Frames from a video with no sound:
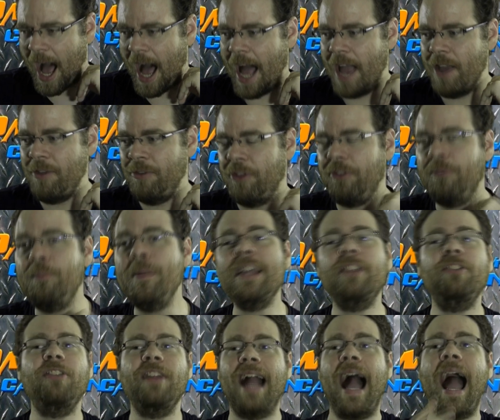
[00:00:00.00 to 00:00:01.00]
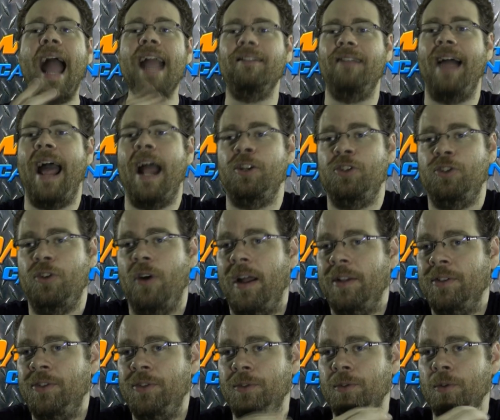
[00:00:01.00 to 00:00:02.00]
The big thing I latched
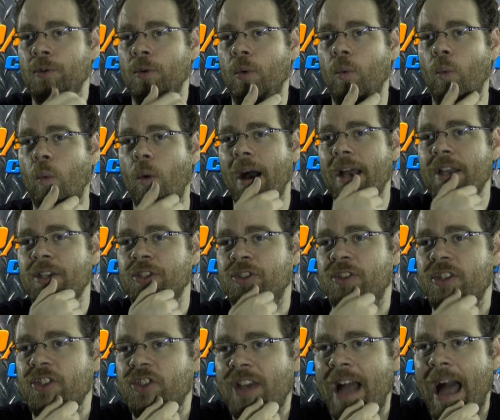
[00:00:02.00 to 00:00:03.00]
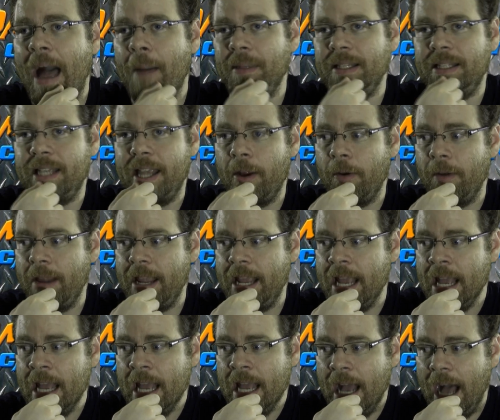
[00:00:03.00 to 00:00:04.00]
onto was this
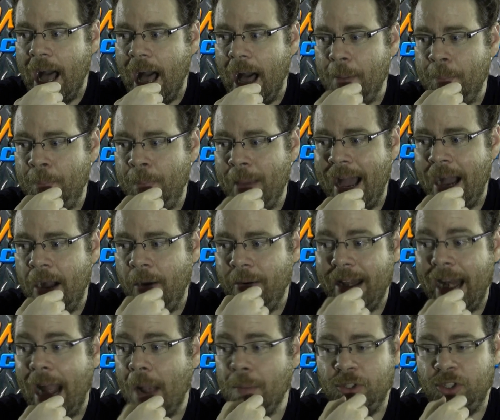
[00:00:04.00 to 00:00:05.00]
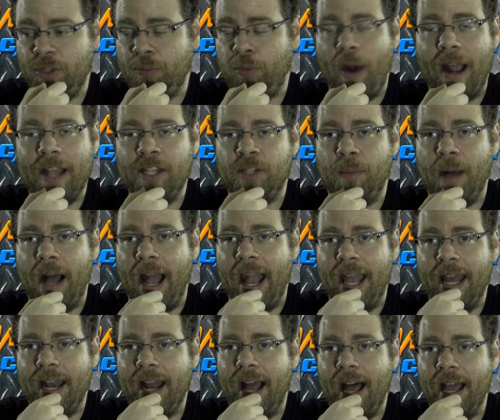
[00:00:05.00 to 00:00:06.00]
commentary about, and I was surprised by
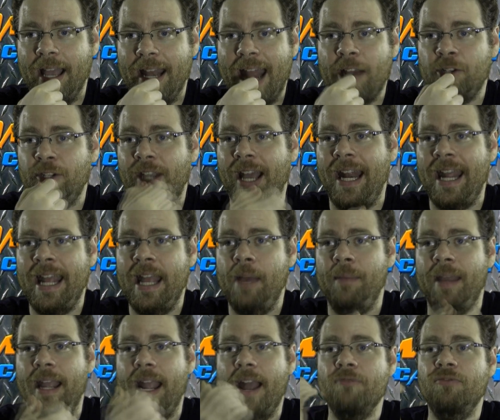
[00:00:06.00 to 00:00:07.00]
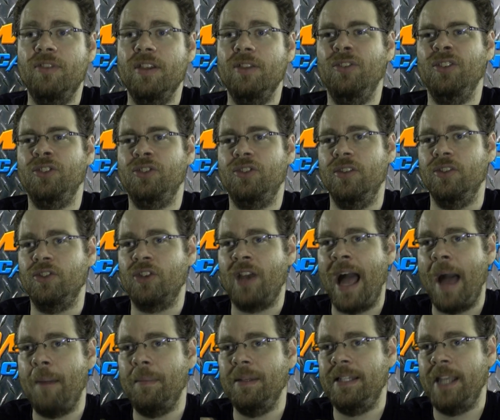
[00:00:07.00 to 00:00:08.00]
it. It actually kind of hit me. This
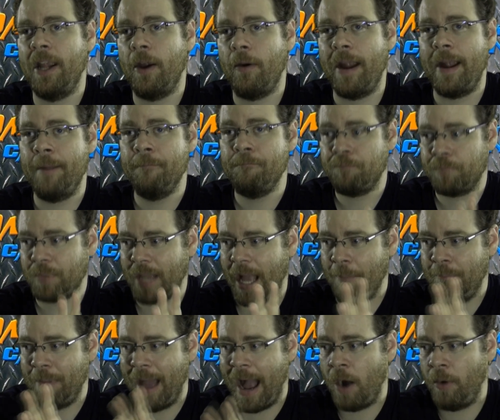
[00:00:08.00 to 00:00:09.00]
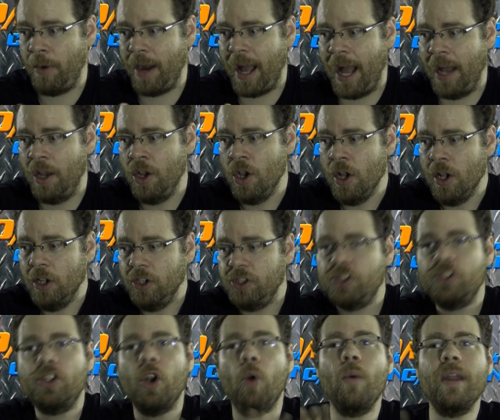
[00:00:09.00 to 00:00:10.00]
commentary about
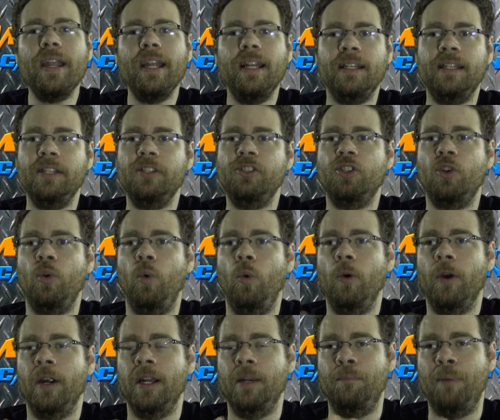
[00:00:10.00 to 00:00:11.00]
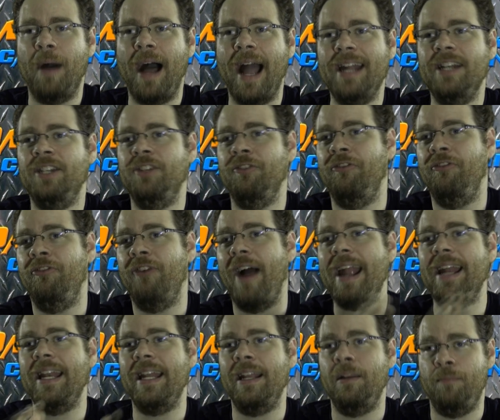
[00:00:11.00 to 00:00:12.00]
sowing discord by
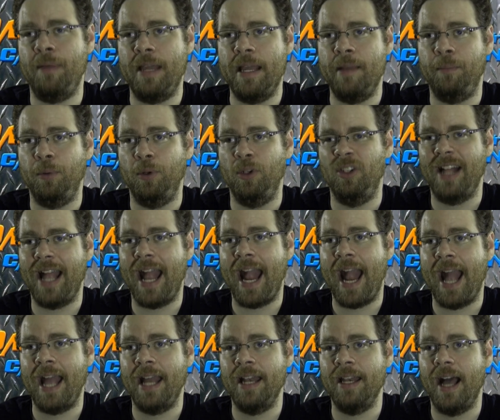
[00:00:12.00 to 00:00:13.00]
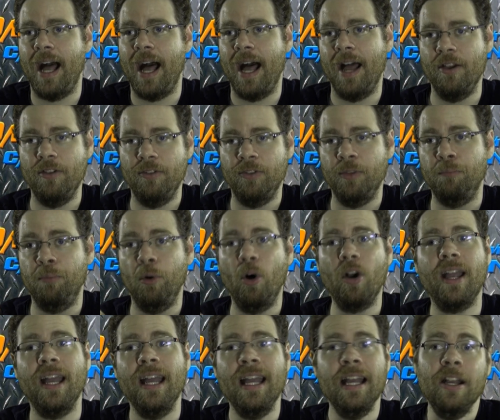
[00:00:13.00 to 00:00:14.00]
dividing people, and the
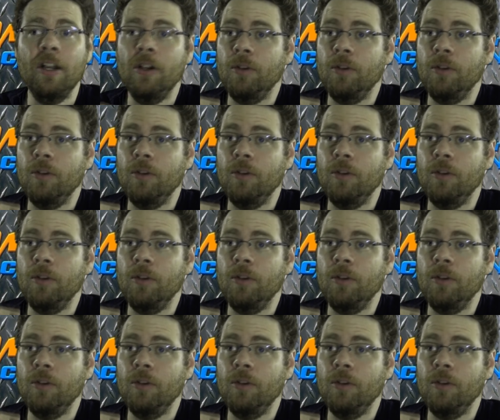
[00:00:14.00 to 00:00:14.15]
book